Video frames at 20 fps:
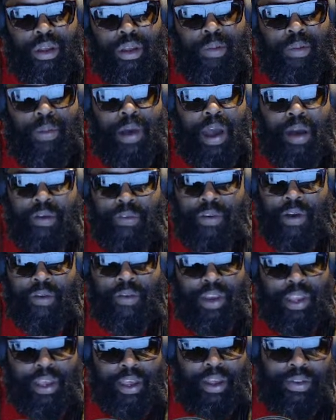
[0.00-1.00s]
combined with
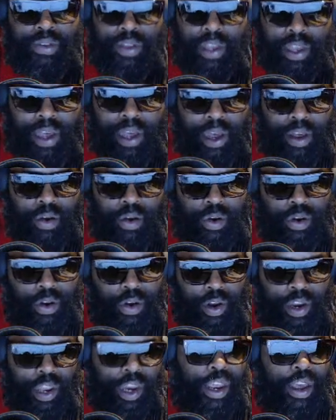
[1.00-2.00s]
everything else they got going
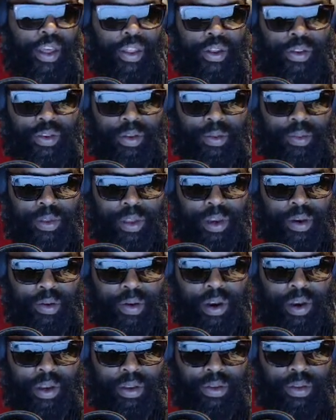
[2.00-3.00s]
on, any other
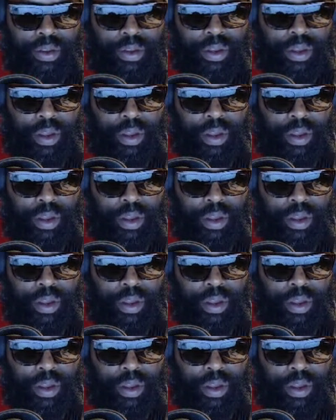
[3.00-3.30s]
subsidiaries.